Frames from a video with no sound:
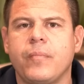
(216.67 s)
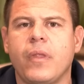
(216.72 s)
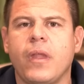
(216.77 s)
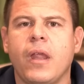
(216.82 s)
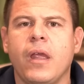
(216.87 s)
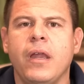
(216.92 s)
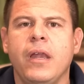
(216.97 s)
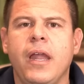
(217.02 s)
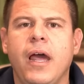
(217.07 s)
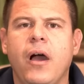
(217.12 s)

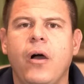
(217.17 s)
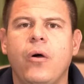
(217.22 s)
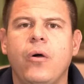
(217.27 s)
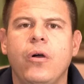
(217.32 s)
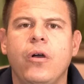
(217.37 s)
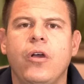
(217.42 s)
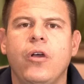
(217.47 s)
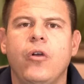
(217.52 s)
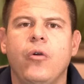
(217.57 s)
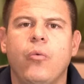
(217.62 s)
Now,
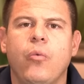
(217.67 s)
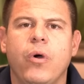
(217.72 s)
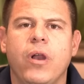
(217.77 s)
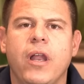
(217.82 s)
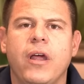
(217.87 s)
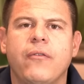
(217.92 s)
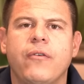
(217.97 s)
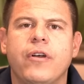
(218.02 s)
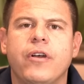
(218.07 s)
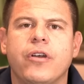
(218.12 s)

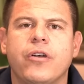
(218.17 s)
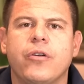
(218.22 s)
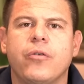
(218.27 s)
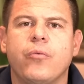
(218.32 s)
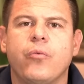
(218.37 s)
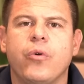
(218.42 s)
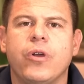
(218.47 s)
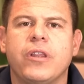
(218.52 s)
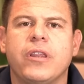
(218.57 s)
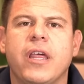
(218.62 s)
whenever
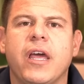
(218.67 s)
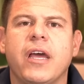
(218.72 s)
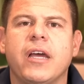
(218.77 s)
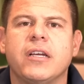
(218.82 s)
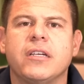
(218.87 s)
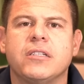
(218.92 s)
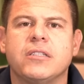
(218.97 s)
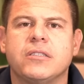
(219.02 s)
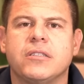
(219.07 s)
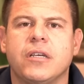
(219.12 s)
we
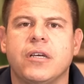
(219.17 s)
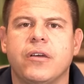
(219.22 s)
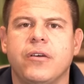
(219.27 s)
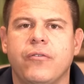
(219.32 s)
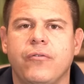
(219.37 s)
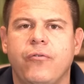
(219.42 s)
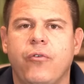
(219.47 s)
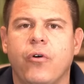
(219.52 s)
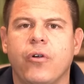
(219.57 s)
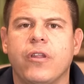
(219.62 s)
test
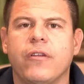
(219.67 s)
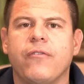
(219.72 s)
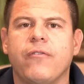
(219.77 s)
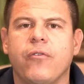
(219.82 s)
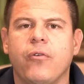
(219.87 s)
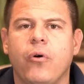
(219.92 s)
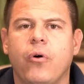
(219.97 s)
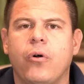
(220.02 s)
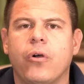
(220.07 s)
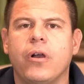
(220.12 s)
for the
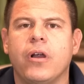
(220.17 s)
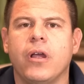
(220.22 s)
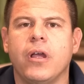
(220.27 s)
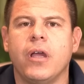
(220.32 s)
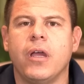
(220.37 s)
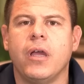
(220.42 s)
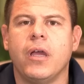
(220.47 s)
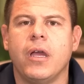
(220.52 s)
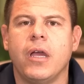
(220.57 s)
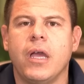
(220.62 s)
floor,
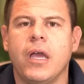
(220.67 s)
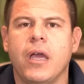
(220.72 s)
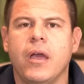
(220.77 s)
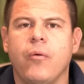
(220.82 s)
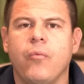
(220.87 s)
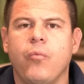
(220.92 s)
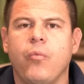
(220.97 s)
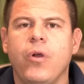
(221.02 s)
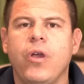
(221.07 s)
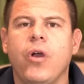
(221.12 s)

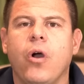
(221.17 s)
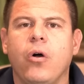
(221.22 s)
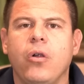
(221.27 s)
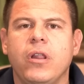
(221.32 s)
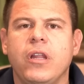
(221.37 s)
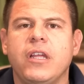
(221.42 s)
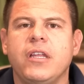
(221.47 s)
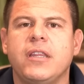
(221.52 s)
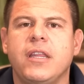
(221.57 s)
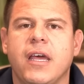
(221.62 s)
we
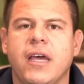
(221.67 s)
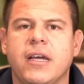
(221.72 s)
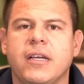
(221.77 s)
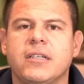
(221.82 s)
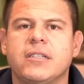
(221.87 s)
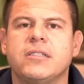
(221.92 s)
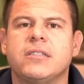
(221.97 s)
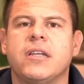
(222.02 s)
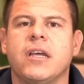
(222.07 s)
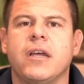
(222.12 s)
only
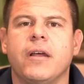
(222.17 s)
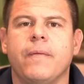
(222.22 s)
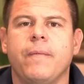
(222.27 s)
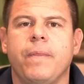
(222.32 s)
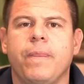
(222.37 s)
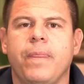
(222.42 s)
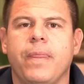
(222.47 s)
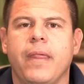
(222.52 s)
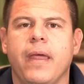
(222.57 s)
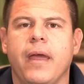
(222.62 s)
test
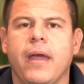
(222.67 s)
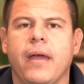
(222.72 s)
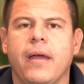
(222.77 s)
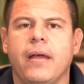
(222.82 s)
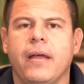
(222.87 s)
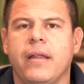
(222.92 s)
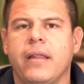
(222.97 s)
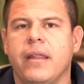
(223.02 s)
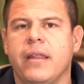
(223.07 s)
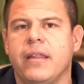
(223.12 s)

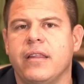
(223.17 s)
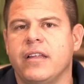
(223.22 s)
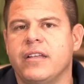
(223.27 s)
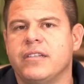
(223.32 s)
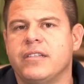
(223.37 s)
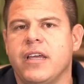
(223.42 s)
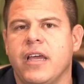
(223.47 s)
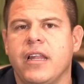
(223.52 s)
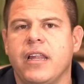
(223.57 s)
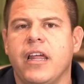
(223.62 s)
the,
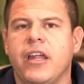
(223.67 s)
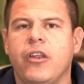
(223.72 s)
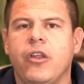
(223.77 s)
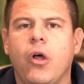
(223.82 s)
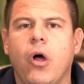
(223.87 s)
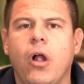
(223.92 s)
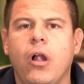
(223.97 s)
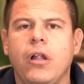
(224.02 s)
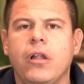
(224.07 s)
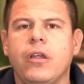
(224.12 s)
let's say,
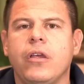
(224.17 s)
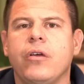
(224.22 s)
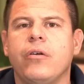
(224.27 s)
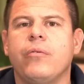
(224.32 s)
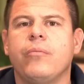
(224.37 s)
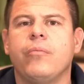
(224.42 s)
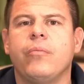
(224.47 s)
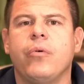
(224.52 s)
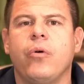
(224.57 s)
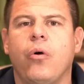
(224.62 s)

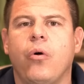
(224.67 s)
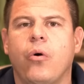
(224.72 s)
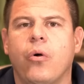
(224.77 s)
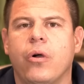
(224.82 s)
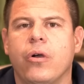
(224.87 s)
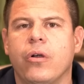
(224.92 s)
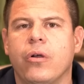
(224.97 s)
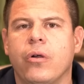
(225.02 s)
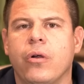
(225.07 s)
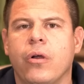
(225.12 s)
linoleum
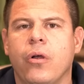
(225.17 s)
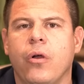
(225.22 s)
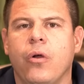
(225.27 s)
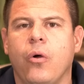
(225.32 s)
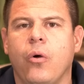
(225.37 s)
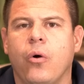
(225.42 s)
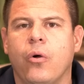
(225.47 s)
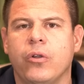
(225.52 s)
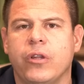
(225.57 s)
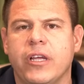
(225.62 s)
or
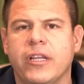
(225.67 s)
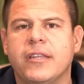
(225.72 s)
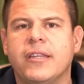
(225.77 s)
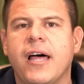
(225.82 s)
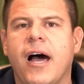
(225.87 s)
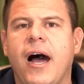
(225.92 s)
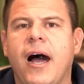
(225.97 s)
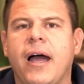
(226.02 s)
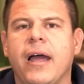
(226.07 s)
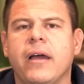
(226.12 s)
the
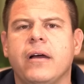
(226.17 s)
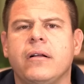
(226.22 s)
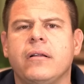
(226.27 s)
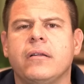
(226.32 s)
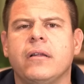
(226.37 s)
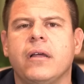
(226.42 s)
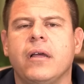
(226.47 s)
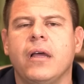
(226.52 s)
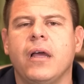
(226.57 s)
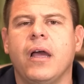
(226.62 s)

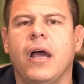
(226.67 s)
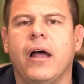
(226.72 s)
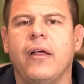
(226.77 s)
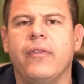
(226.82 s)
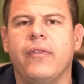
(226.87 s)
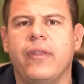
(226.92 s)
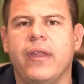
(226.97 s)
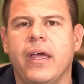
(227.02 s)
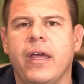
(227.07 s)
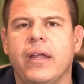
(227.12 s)
tile,
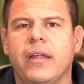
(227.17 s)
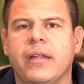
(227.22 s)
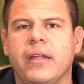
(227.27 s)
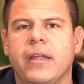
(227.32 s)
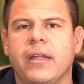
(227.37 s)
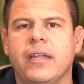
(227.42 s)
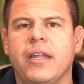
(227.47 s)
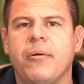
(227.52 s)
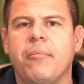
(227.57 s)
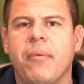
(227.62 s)
and
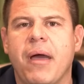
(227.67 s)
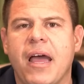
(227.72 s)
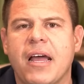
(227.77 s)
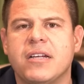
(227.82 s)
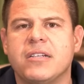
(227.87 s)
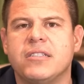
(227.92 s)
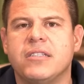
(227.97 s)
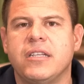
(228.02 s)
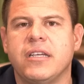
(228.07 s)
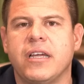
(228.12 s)
then the
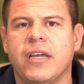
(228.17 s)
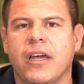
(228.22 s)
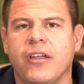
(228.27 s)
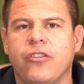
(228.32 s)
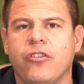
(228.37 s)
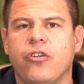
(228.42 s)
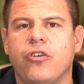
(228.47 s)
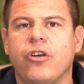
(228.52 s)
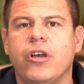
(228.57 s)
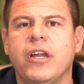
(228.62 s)
mastic
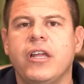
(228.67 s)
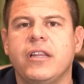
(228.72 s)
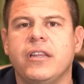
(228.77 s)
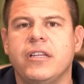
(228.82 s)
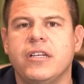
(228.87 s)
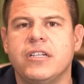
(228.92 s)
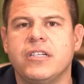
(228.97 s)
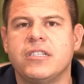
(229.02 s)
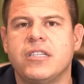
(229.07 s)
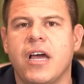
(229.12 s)
underneath
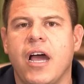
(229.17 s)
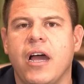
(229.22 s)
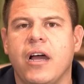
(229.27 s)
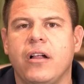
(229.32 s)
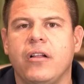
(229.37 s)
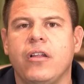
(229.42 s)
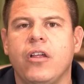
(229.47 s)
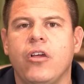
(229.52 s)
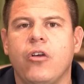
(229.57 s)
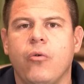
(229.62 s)
this
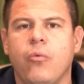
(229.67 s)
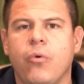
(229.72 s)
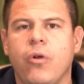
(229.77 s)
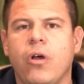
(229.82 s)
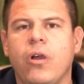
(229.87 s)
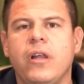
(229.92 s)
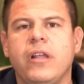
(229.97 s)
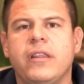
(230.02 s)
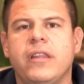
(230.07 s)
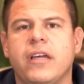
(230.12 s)
tile. We
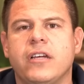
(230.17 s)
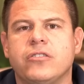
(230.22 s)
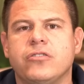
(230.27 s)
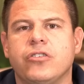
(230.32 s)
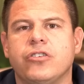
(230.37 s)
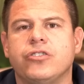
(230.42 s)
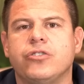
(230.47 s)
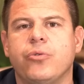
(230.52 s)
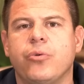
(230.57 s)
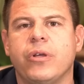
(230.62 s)
only test
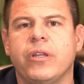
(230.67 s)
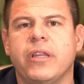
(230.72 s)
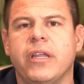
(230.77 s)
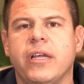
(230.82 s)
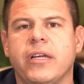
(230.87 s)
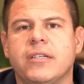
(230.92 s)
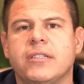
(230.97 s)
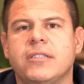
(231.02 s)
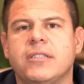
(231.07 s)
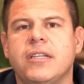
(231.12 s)
those three
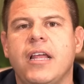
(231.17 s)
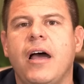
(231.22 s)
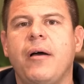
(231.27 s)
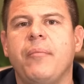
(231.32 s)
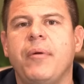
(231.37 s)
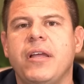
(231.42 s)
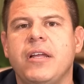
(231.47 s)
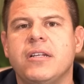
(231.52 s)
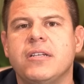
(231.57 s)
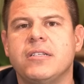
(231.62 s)
things. That
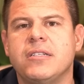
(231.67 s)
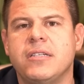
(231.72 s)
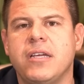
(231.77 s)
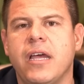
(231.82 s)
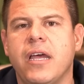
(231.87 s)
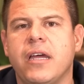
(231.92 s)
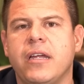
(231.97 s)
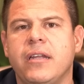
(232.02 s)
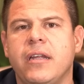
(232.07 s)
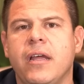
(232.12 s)
being
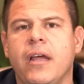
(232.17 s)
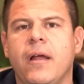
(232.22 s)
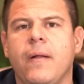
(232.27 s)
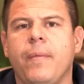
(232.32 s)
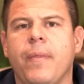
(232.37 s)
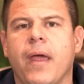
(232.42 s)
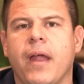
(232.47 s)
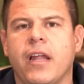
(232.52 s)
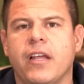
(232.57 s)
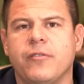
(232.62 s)
said,
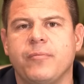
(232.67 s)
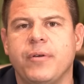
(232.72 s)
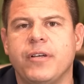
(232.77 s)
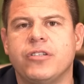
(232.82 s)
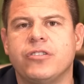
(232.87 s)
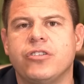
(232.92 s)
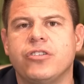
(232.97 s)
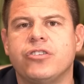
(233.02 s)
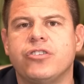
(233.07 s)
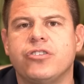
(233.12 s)
an
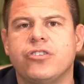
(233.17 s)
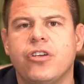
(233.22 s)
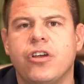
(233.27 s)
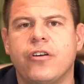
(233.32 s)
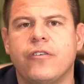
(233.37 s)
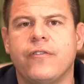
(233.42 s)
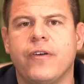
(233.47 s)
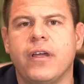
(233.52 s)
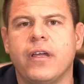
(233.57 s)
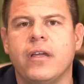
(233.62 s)
asbestos
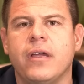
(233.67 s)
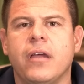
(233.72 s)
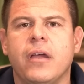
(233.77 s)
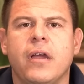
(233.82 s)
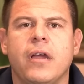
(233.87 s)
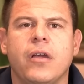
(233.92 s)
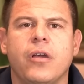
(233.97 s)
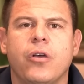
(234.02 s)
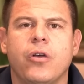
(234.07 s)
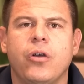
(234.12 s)
survey
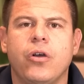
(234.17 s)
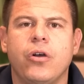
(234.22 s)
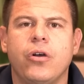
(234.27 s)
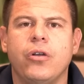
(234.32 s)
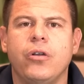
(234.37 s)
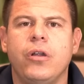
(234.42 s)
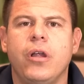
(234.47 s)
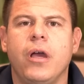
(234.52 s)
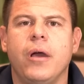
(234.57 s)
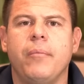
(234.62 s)

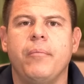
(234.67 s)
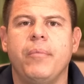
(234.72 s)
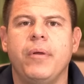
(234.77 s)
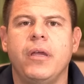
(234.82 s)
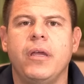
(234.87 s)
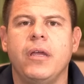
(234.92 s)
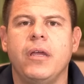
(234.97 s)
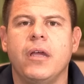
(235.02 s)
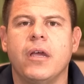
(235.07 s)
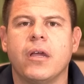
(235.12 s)
could
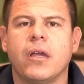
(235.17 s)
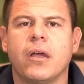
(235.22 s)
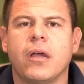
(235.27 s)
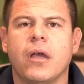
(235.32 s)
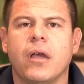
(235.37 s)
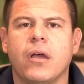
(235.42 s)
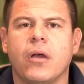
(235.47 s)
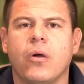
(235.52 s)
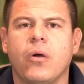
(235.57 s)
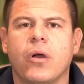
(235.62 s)

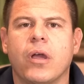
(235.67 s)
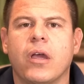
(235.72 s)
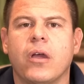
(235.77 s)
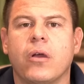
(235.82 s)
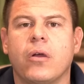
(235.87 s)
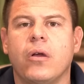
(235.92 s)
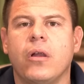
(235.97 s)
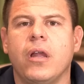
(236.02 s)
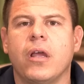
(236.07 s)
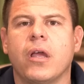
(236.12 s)

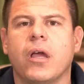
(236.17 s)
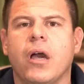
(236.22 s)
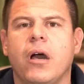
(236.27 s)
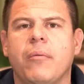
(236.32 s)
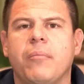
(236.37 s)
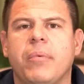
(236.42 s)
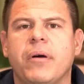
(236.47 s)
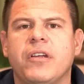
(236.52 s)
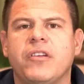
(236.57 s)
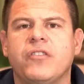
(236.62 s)
could
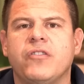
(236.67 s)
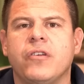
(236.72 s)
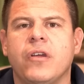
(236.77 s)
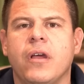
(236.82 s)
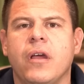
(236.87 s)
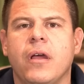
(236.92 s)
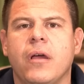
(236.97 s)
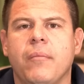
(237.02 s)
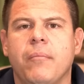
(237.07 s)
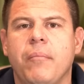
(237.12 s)
encompass
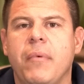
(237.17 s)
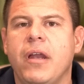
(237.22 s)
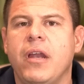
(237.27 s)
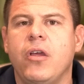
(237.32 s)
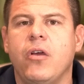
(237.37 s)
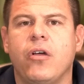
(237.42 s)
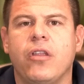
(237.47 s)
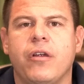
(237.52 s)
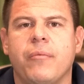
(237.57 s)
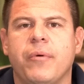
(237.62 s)

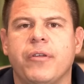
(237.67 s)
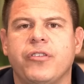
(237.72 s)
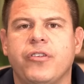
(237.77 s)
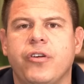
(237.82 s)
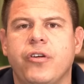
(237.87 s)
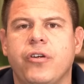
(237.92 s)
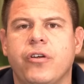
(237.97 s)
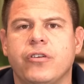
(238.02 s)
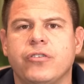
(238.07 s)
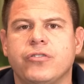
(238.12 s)
many other
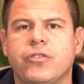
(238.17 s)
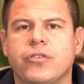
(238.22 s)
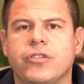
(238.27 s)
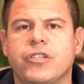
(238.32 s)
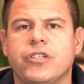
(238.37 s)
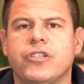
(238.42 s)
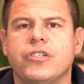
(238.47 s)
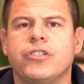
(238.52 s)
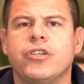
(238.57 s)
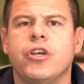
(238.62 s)
materials
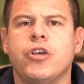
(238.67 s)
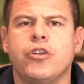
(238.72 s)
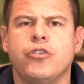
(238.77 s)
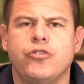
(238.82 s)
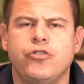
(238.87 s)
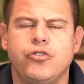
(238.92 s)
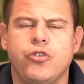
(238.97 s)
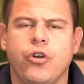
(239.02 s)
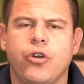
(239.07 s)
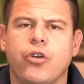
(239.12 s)
such as
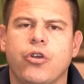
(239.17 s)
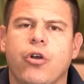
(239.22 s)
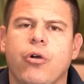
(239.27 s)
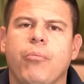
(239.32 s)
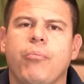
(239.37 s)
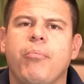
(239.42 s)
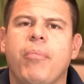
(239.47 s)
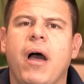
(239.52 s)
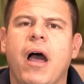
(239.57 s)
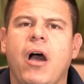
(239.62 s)
joint
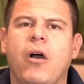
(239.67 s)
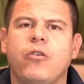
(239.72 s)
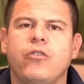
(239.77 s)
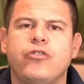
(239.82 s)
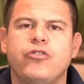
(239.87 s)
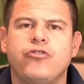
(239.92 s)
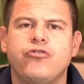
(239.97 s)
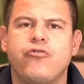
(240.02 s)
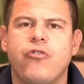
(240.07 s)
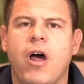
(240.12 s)

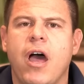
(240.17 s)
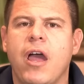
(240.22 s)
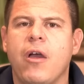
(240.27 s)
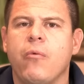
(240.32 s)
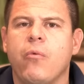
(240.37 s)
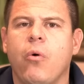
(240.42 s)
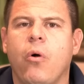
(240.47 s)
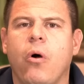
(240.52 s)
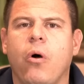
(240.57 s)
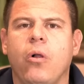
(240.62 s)
compound,
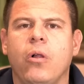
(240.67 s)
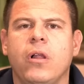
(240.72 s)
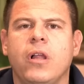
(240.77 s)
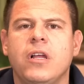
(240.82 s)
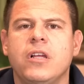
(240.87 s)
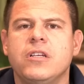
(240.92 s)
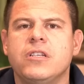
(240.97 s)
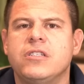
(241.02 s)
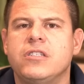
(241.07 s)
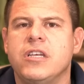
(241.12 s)
drywall,
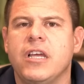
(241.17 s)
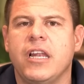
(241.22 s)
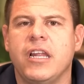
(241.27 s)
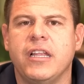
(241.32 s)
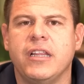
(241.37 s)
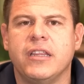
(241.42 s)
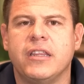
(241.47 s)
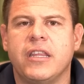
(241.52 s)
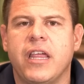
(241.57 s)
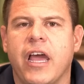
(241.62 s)

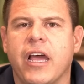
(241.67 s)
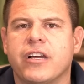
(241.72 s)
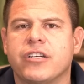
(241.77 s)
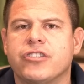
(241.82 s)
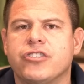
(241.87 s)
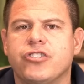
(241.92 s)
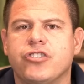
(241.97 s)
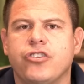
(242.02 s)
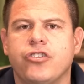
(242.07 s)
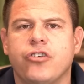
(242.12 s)
ceiling
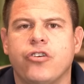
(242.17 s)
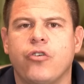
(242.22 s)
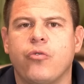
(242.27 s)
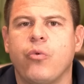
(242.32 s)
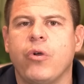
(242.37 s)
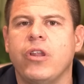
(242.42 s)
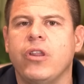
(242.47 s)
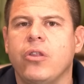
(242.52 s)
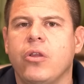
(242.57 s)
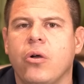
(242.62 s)
texture,
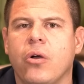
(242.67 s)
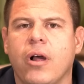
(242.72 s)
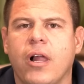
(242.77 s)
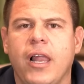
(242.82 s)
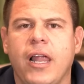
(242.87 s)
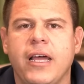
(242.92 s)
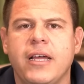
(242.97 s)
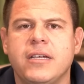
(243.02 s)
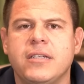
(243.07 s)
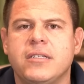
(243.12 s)
window
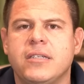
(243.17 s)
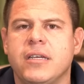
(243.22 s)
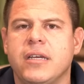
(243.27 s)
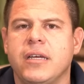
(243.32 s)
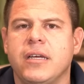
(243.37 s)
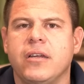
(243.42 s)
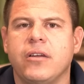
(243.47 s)
glazing,